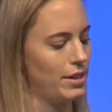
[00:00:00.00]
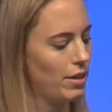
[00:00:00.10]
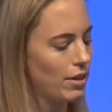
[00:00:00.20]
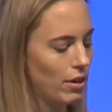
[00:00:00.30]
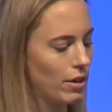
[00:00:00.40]

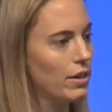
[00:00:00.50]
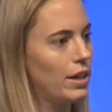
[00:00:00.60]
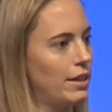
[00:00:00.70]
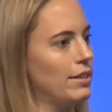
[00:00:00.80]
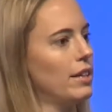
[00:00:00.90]
are
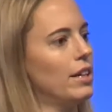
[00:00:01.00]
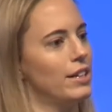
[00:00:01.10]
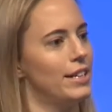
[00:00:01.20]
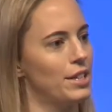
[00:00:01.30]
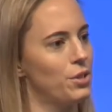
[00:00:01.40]
and
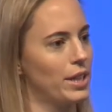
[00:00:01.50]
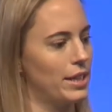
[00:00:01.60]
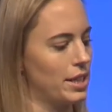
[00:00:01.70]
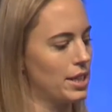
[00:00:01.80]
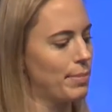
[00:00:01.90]
that you
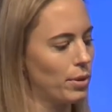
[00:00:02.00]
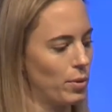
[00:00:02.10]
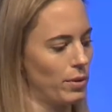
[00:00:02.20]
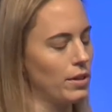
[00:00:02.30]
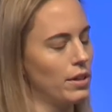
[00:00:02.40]
can
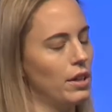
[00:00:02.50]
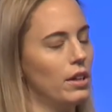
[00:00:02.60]
explore.